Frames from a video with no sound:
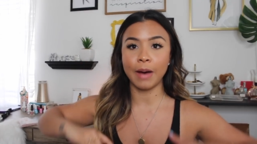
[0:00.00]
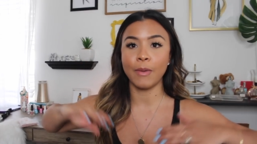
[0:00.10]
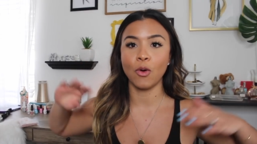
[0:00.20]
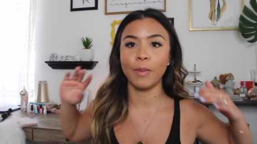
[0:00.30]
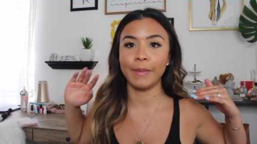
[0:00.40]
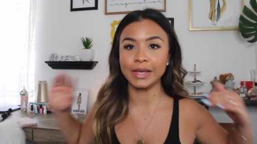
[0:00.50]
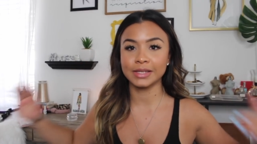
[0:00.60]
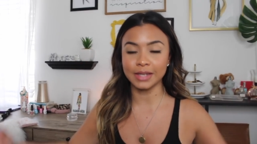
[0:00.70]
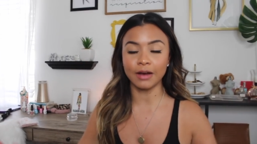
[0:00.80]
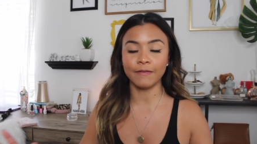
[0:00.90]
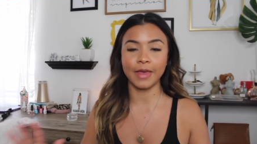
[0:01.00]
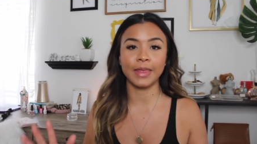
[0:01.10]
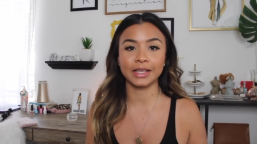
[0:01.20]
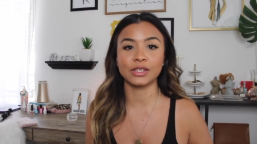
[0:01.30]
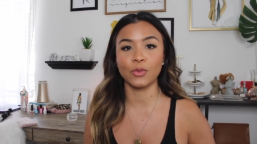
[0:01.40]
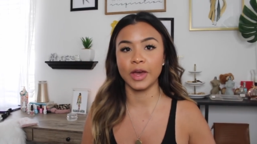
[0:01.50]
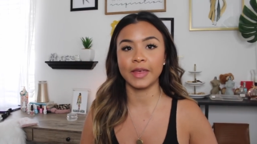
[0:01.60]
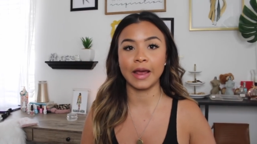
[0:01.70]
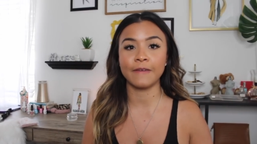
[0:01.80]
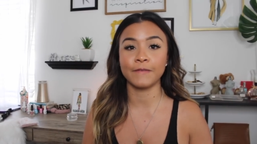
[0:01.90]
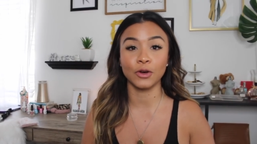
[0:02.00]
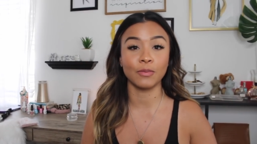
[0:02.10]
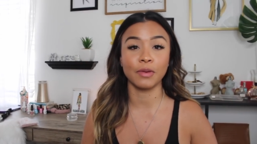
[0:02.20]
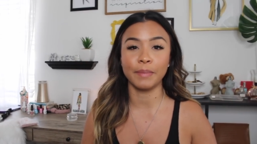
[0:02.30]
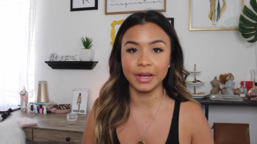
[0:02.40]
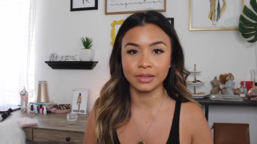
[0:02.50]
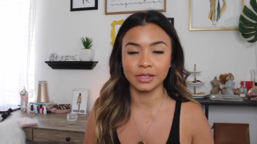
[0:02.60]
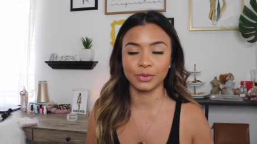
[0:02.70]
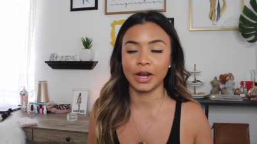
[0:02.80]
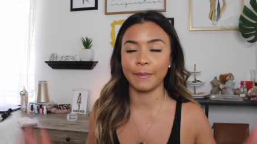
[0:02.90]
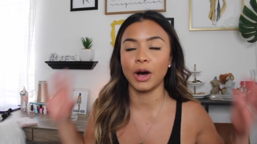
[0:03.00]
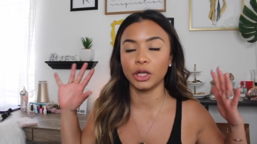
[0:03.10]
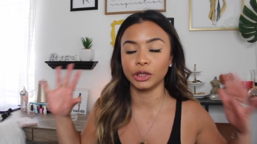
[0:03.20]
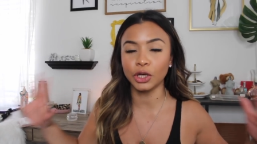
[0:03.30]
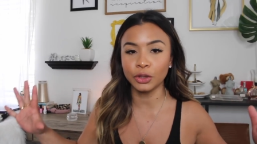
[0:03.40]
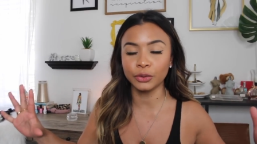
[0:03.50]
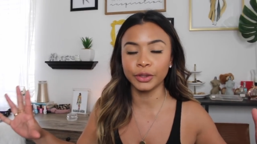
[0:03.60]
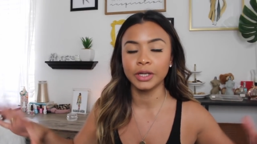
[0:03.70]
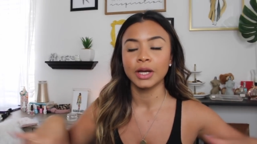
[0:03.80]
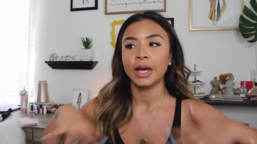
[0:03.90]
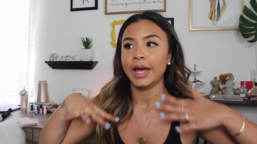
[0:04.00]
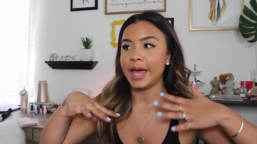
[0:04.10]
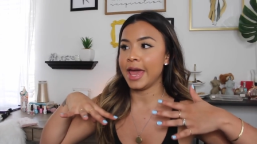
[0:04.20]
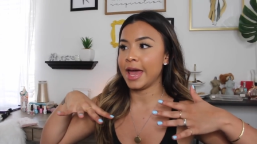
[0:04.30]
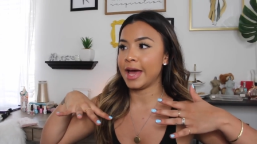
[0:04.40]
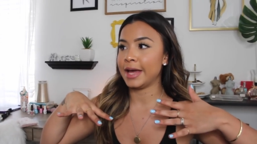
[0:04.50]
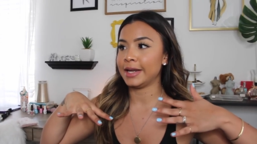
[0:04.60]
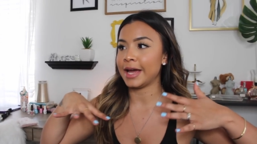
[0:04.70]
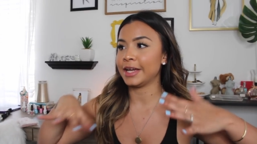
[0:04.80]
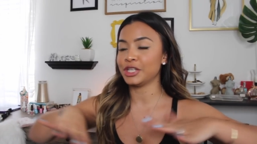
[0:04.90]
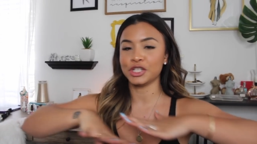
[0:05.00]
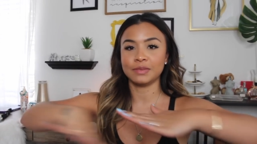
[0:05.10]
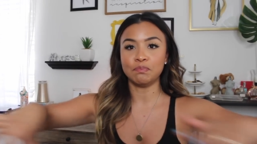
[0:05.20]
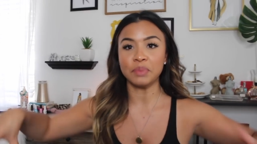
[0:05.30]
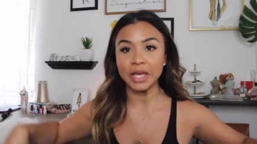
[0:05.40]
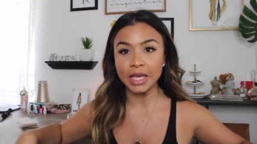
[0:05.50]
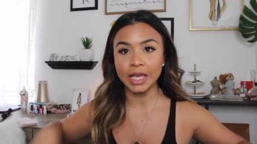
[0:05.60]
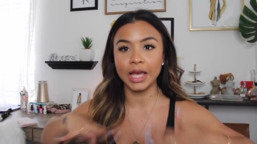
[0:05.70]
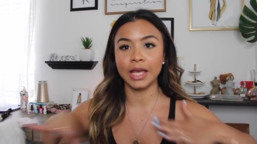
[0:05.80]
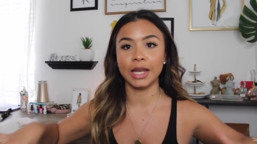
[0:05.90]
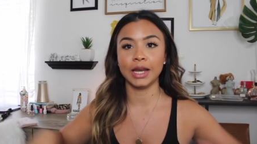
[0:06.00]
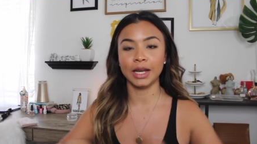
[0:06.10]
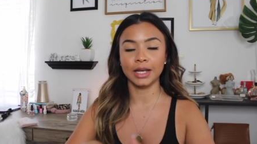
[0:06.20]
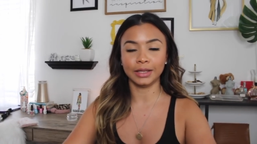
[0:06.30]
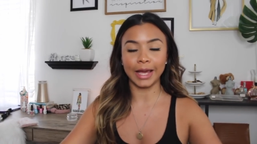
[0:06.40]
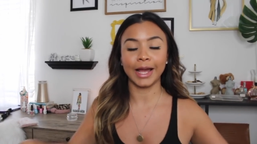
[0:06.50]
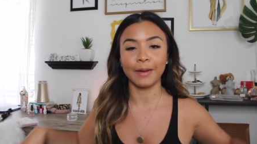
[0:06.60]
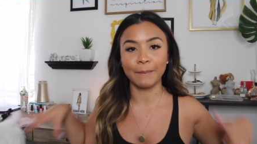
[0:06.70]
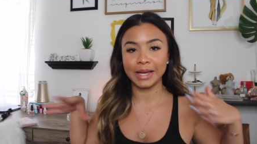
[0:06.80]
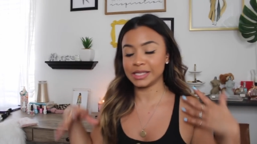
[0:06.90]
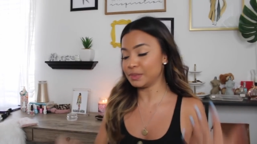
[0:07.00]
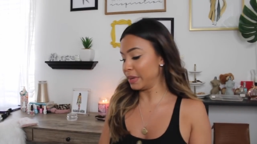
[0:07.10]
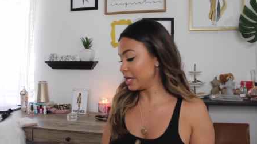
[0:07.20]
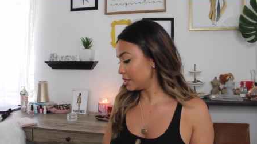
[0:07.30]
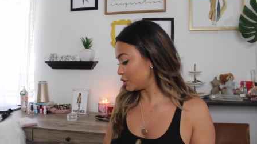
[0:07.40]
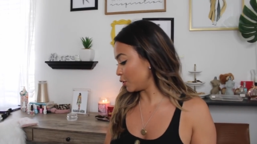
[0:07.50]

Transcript: I'm home by myself, and that's the way that I film the best, is when I'm alone and I can just be in like my space.